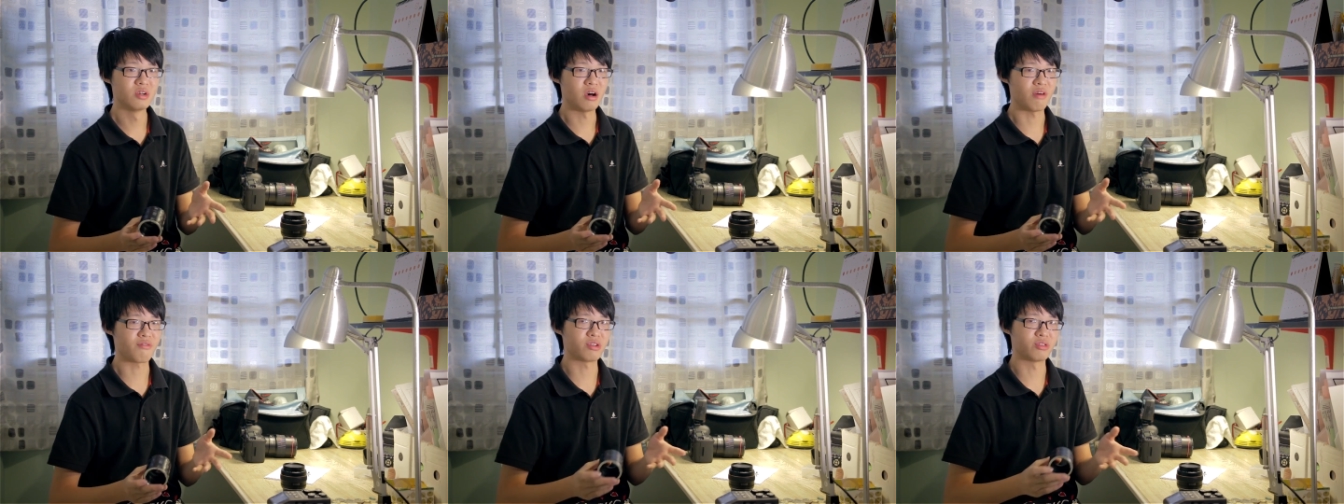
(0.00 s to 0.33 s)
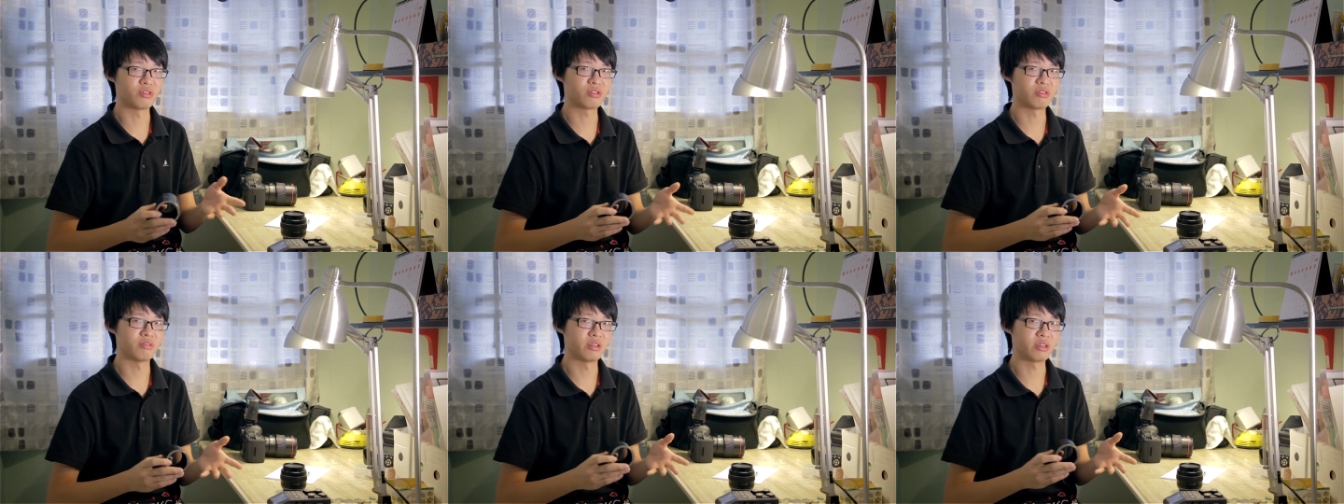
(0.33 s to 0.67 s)
of
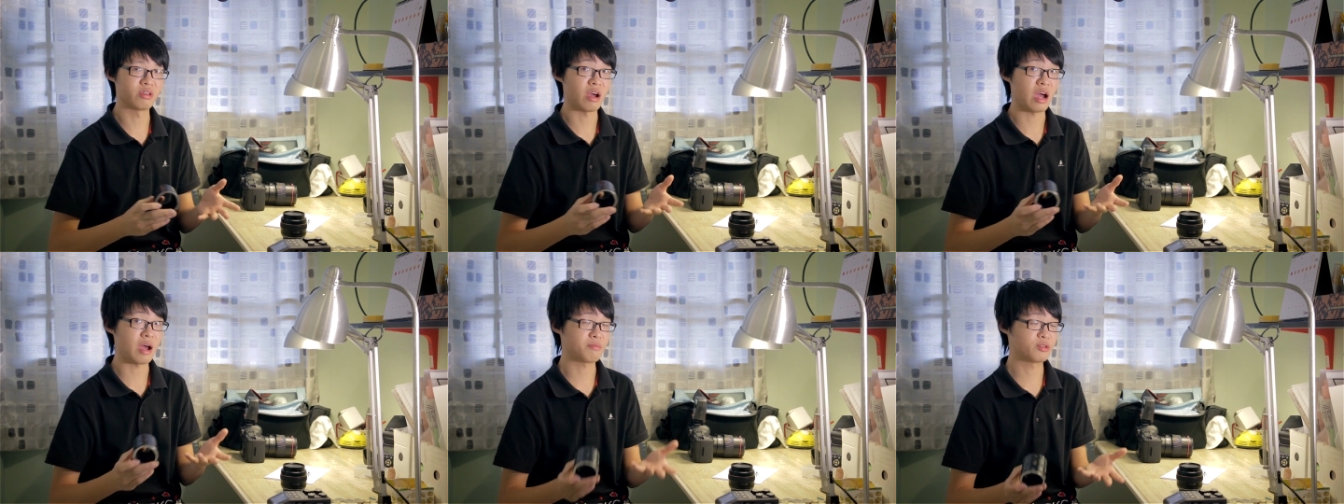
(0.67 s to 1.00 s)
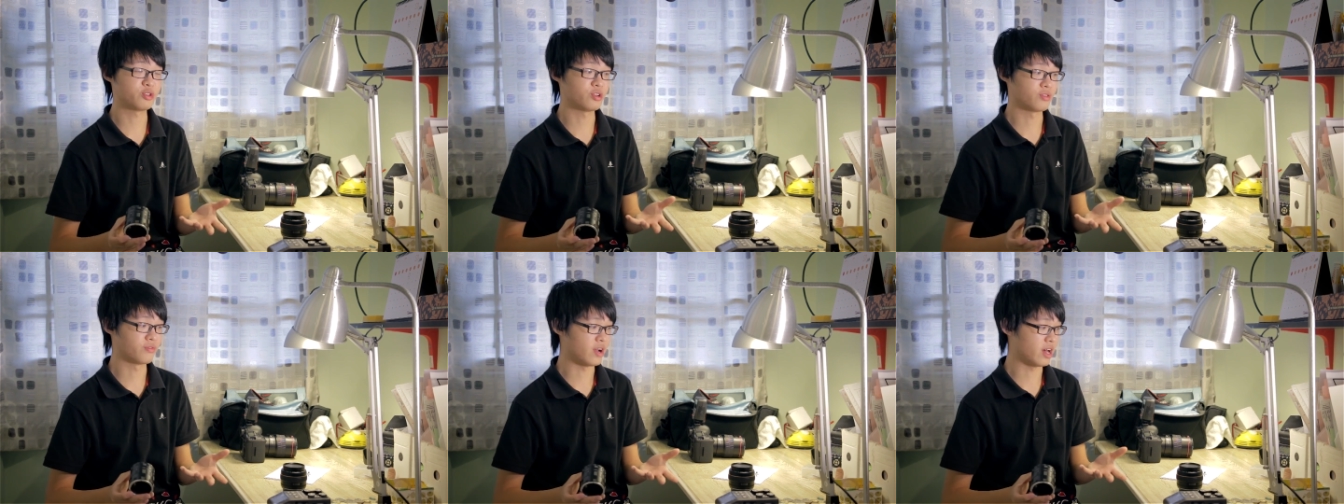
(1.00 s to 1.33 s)
controlling your
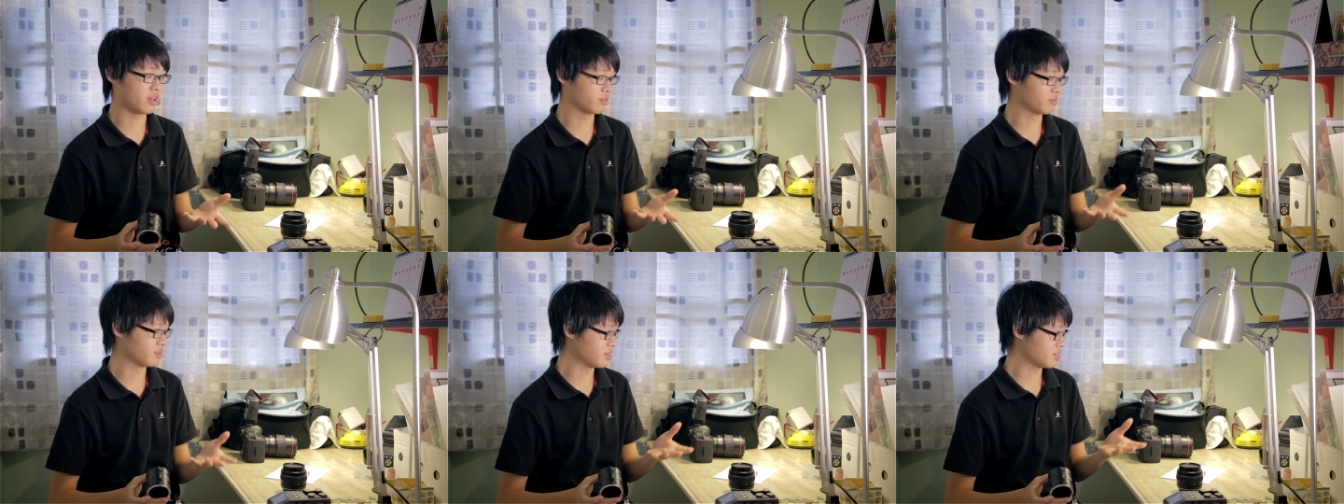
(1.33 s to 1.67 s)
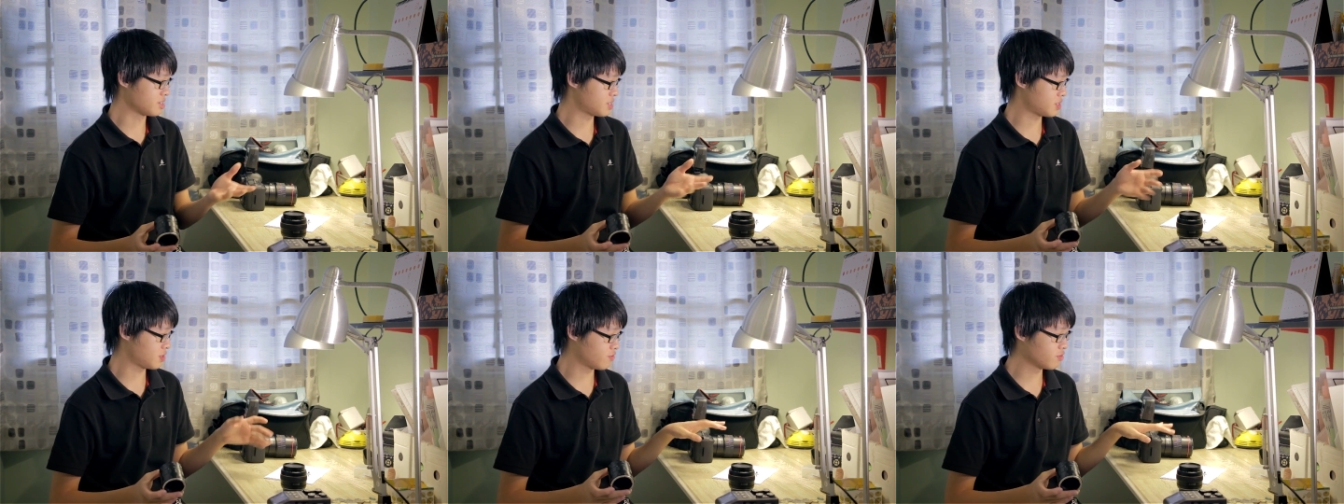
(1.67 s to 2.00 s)
aperture value
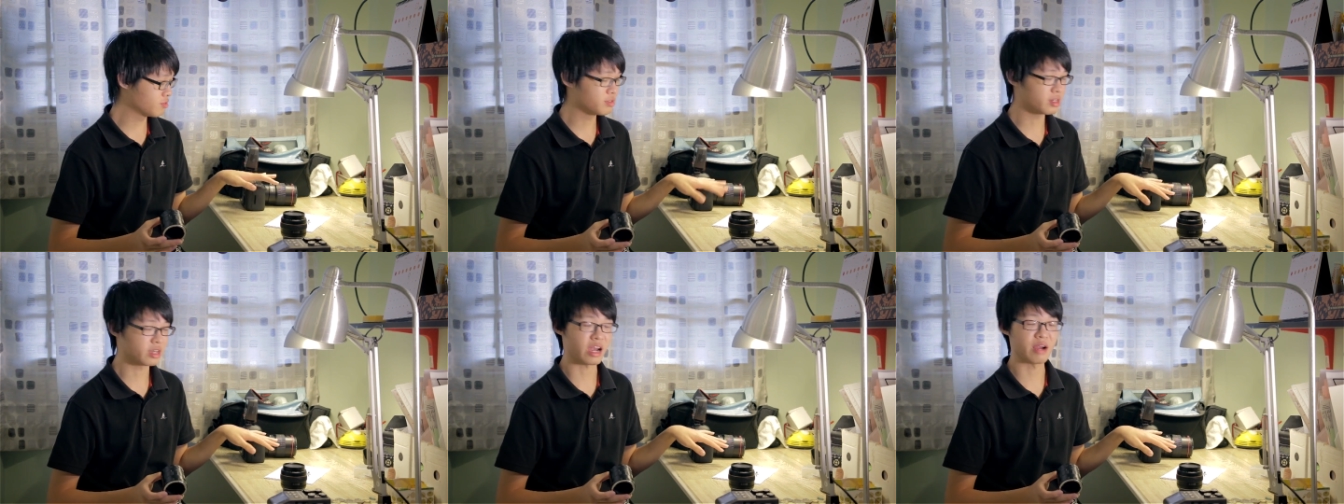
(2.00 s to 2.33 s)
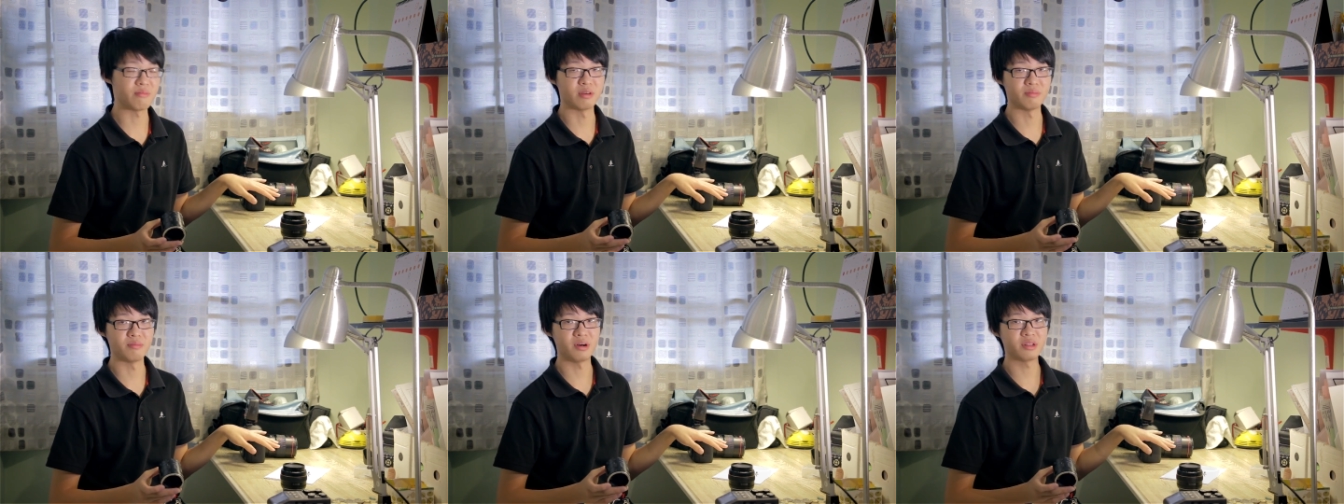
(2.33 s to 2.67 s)
is through the
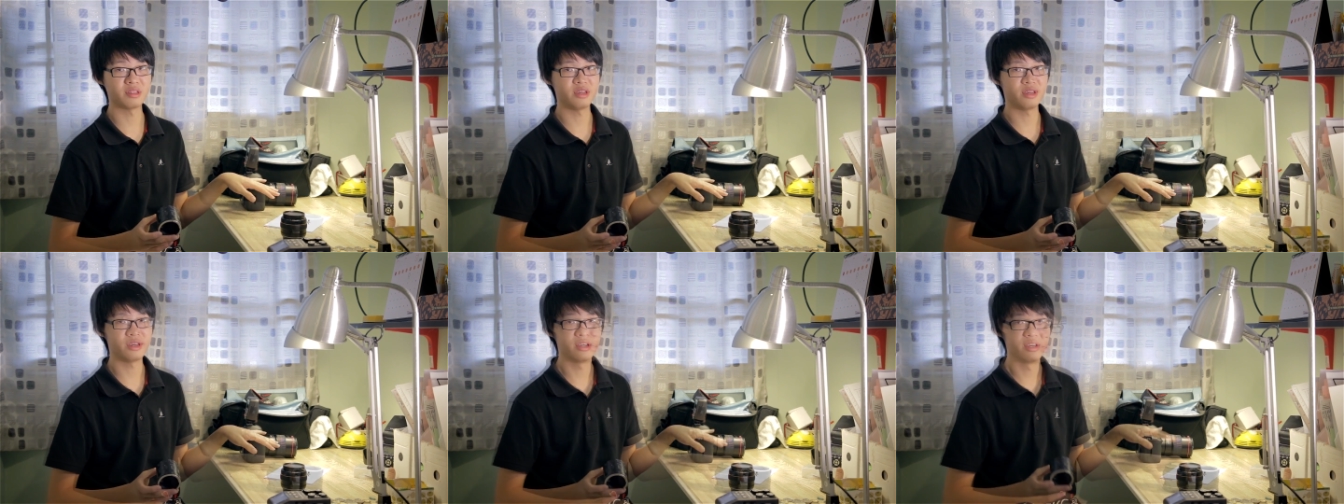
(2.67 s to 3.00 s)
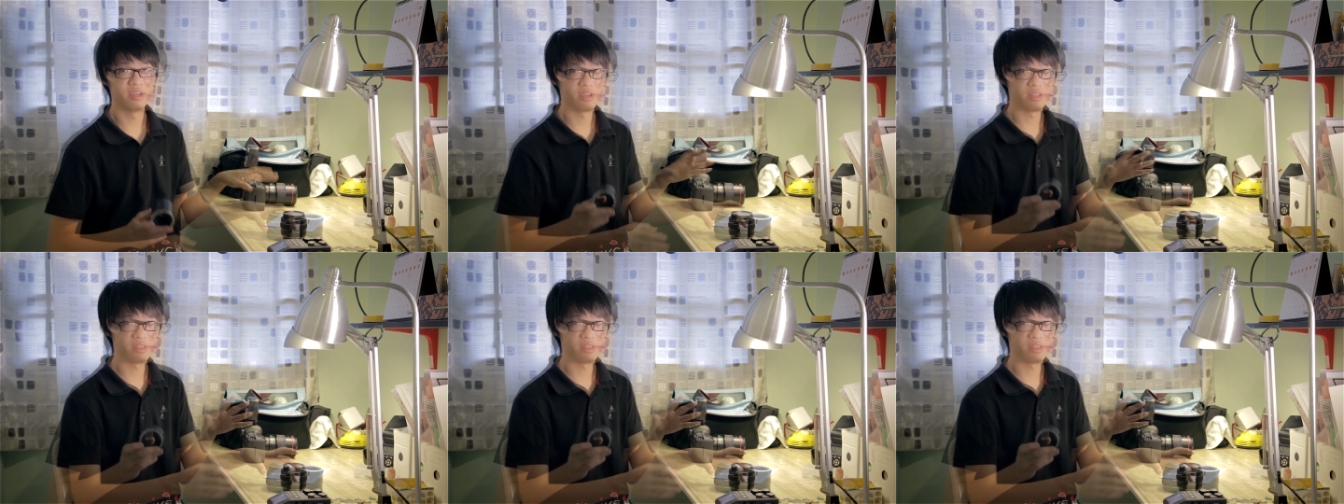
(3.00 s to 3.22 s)
camera body,